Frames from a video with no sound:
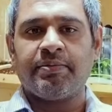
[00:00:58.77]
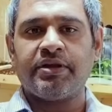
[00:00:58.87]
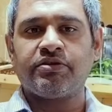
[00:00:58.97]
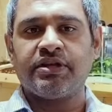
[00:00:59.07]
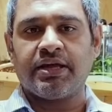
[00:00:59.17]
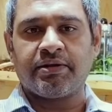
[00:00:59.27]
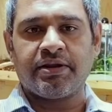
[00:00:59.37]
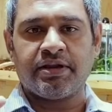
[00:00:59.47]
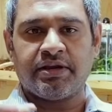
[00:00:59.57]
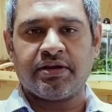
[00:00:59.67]
make sure they are
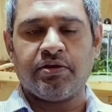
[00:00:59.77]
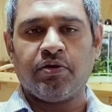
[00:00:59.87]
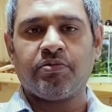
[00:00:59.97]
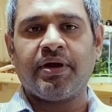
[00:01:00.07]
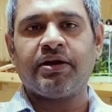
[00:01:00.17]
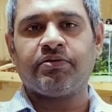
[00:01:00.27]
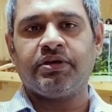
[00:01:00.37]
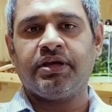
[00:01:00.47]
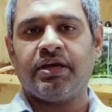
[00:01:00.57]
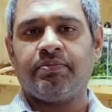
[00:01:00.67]
close by to
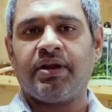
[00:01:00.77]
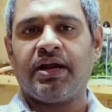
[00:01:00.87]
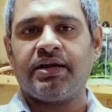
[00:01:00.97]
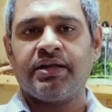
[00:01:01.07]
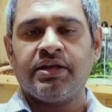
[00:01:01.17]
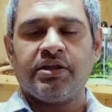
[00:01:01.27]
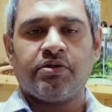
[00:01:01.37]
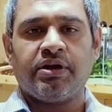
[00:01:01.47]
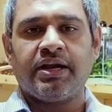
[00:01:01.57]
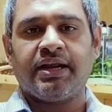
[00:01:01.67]
the air plant
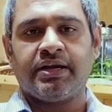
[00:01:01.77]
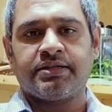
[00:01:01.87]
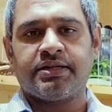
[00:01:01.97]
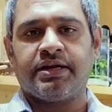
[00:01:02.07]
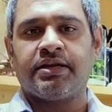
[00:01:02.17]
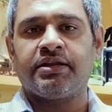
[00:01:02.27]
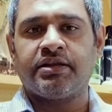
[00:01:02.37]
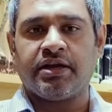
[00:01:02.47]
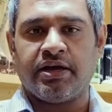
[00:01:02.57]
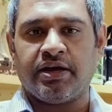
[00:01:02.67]
so that it gets its
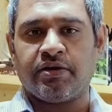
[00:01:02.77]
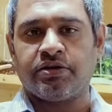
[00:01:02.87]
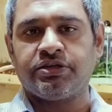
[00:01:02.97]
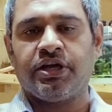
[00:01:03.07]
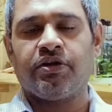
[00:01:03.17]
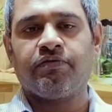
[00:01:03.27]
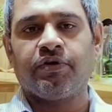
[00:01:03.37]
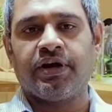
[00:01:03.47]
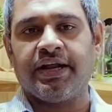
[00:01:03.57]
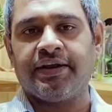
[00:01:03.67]
share of
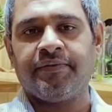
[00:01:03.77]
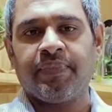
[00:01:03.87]
good light.